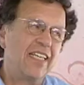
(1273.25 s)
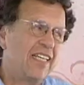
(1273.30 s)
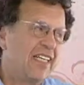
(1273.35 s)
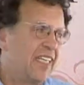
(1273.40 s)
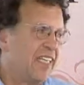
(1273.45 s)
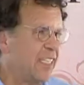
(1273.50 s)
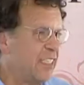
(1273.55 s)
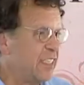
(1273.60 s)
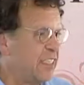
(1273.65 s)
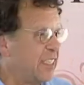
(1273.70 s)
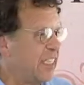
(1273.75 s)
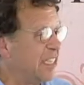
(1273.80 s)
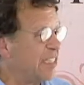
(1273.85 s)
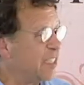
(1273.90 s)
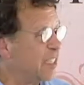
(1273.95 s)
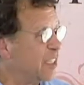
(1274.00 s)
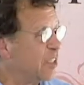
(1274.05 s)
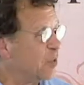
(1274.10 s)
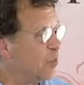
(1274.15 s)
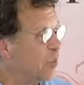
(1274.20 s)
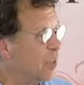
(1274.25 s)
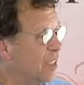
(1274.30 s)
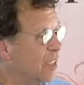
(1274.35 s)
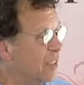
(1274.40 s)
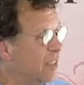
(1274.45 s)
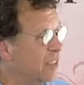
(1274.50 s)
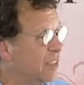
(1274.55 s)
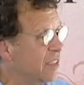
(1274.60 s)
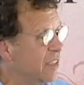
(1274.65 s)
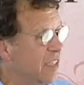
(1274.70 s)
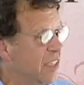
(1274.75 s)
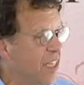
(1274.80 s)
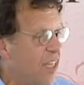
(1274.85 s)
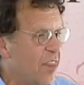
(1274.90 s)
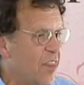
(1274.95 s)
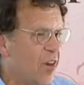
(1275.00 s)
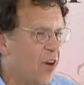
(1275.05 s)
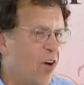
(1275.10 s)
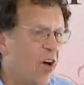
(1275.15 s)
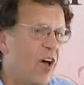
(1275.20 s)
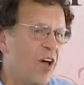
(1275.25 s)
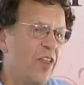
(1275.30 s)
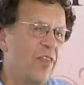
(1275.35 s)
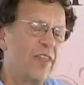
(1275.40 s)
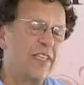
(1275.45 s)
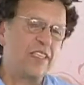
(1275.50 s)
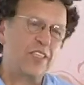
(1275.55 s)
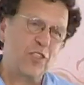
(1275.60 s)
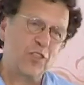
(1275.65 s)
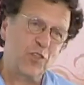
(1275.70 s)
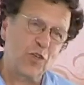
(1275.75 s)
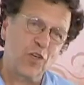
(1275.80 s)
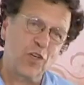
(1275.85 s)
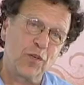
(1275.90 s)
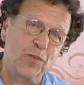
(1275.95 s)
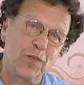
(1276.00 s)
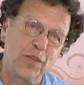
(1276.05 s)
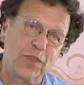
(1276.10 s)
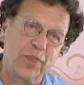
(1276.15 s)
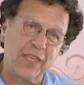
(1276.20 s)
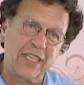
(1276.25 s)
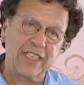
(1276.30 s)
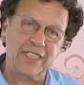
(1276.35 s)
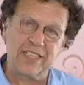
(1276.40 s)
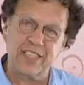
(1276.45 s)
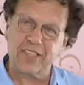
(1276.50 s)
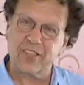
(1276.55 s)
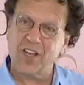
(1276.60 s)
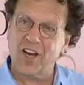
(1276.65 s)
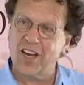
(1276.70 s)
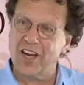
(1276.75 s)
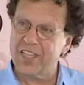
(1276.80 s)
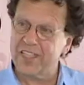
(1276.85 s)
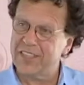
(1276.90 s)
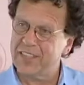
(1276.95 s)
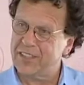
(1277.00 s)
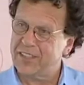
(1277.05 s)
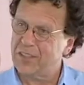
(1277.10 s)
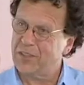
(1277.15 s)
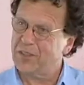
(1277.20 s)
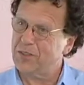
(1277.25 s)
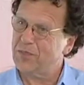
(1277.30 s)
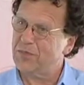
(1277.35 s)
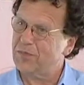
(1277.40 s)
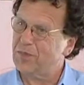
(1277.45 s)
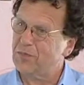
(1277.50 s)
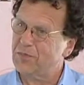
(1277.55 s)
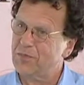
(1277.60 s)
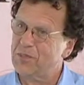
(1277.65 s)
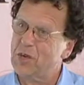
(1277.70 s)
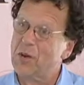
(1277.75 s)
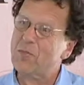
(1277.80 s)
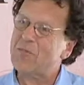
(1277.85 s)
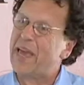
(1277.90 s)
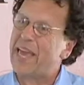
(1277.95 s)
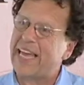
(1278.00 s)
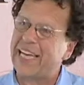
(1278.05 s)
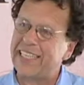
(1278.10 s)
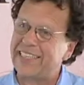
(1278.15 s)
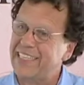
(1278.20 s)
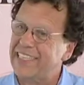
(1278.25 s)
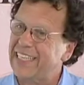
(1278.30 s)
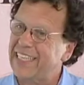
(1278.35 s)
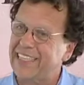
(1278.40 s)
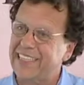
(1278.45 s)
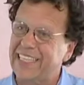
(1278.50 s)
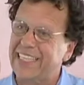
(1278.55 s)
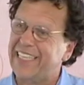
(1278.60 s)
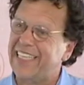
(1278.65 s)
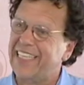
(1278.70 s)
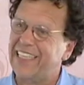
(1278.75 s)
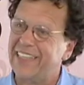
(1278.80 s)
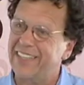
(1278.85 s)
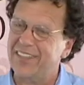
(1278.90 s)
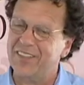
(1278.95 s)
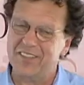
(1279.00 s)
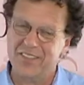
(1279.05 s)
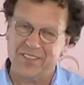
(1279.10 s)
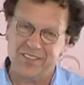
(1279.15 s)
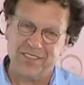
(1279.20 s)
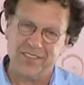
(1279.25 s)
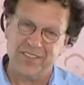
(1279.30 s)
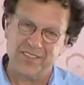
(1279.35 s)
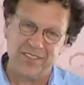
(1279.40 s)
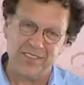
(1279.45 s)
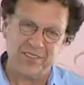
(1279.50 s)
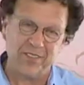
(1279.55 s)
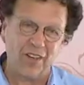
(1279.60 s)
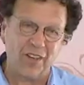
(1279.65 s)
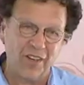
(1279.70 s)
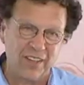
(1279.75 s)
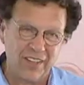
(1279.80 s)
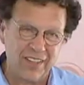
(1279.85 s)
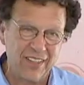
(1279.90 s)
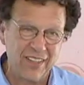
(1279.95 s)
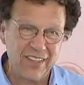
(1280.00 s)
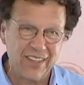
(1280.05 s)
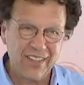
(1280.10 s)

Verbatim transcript: his thesis was that all these adorable things that dogs do, from you know panting and licking you and all the